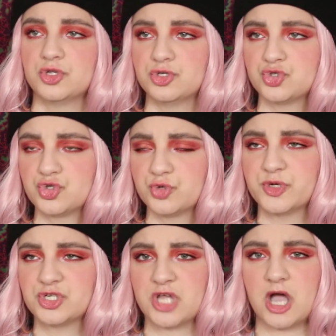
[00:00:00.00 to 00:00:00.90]

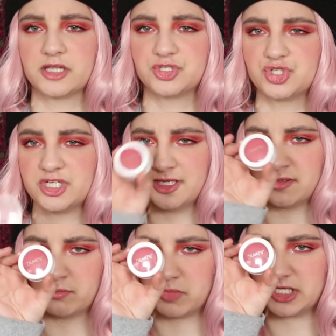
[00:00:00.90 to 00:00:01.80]
Super Shock
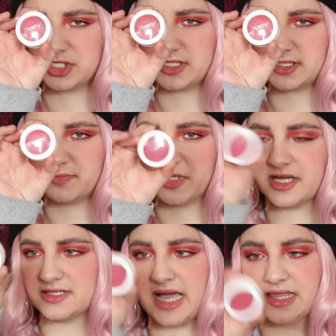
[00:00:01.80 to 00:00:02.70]
Cheek blushes
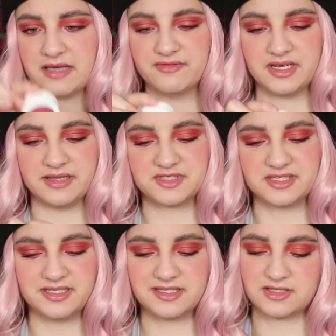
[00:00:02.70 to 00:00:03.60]
because I love the names of
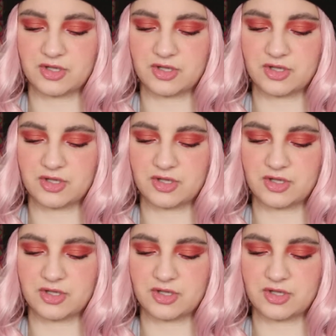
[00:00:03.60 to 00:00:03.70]
these.